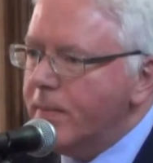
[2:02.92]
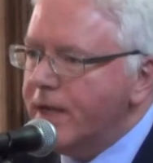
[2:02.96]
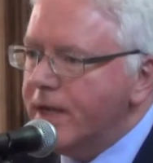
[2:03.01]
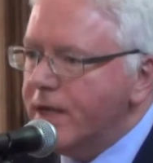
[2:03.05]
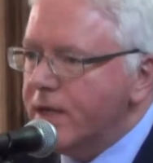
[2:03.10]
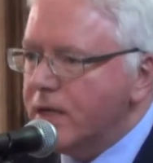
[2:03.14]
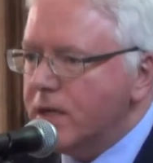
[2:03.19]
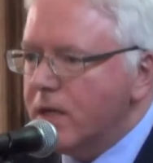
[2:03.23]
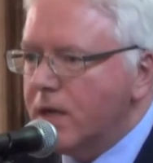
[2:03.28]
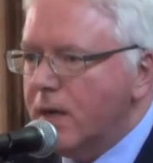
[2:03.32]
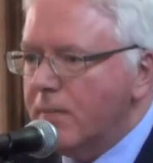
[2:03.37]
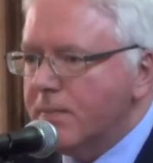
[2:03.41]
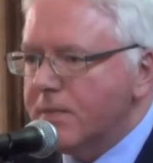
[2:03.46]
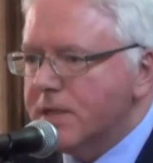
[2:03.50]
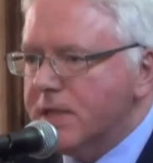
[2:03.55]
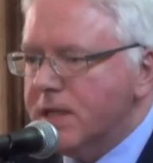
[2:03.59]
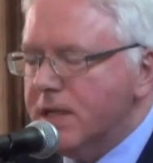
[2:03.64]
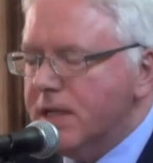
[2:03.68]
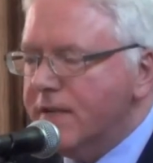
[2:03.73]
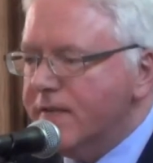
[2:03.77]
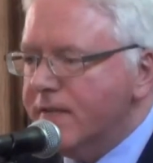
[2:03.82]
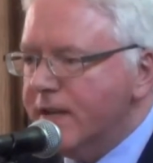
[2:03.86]
in and come to
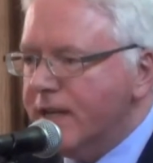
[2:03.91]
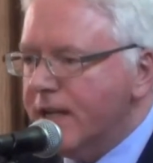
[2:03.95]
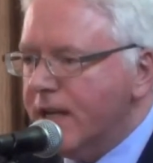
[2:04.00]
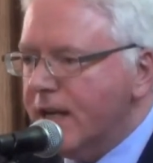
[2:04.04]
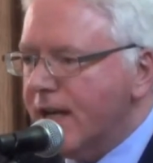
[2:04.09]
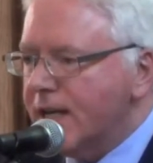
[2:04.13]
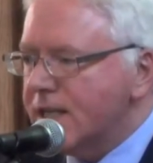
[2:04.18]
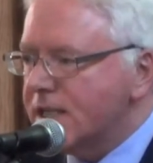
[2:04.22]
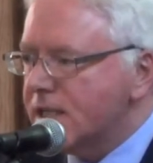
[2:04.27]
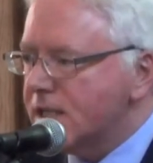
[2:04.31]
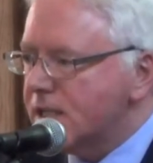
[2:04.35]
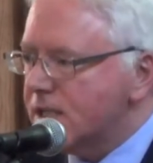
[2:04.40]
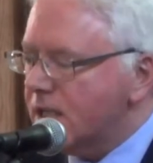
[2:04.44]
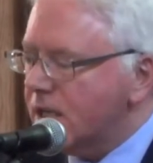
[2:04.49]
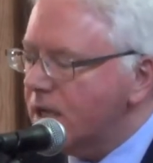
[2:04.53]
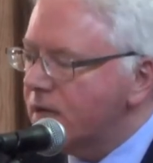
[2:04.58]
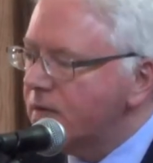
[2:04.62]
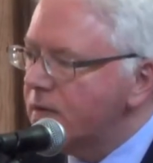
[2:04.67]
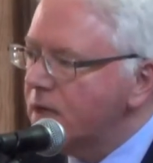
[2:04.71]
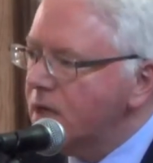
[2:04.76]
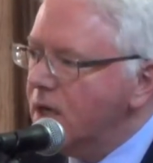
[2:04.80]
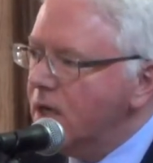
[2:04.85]
live in Leicester,
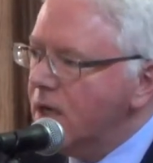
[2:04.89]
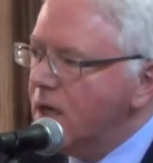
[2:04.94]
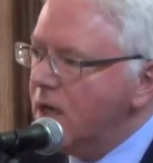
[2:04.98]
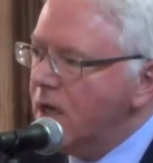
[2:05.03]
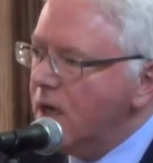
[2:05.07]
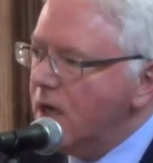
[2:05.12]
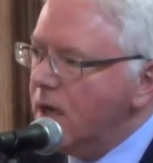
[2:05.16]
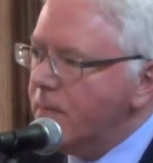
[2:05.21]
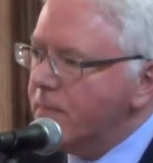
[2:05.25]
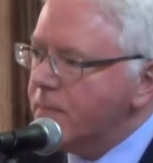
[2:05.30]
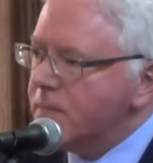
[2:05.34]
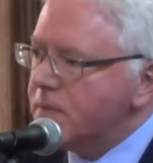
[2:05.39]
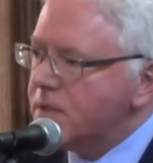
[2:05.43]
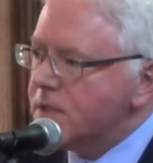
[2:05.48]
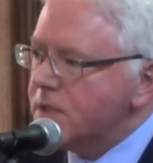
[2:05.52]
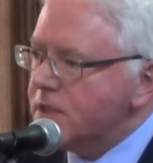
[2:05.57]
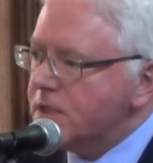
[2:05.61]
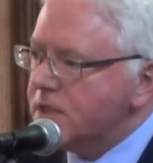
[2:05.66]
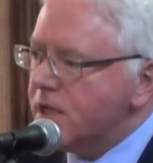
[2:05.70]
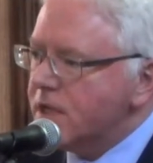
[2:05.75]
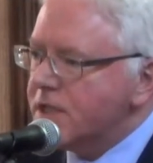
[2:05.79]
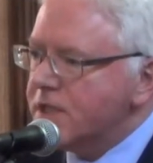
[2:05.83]
to
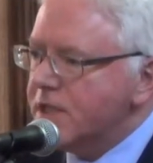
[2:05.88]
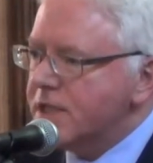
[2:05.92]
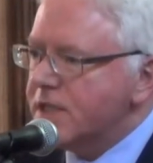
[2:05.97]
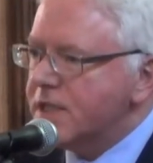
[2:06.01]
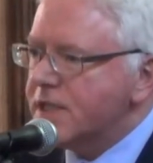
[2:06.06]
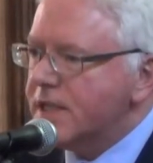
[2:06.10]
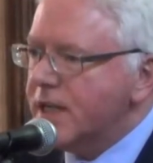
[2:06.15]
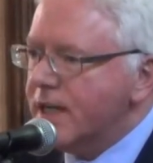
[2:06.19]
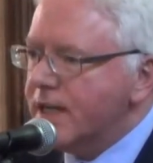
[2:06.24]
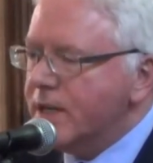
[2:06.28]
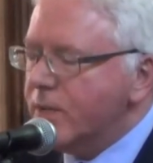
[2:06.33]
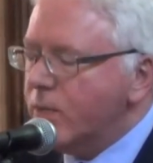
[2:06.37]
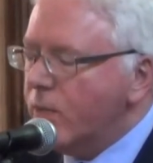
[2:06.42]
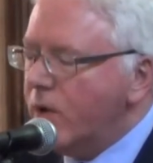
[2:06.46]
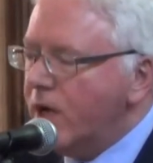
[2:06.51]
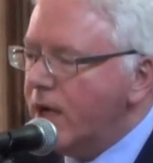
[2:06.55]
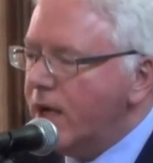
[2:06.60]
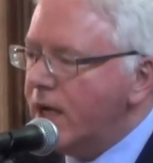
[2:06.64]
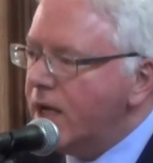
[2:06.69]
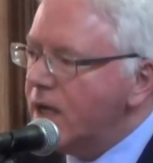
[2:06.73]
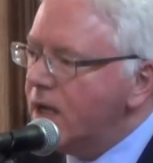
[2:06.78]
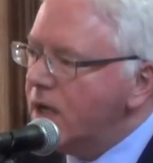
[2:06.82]
such a state
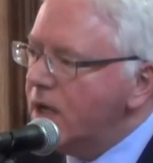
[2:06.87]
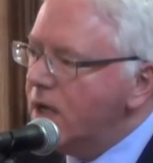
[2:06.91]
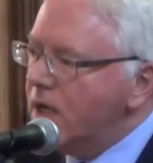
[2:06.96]
where